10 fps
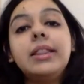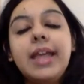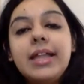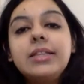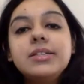
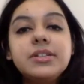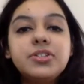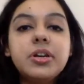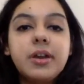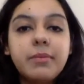Then the
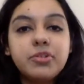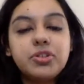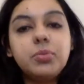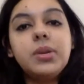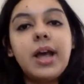District
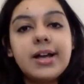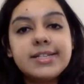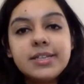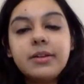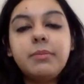Commission will
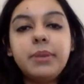ask the